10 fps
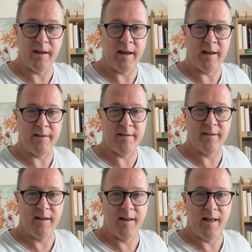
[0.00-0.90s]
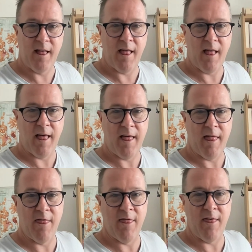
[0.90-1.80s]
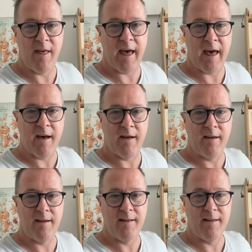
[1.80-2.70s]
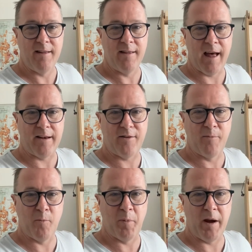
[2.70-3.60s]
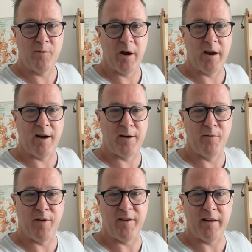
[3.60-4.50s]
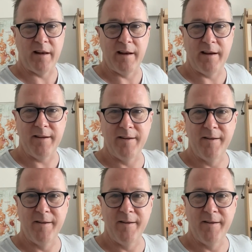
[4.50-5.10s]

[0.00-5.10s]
is there. That's Peter Wyngarde and Vivian Lee.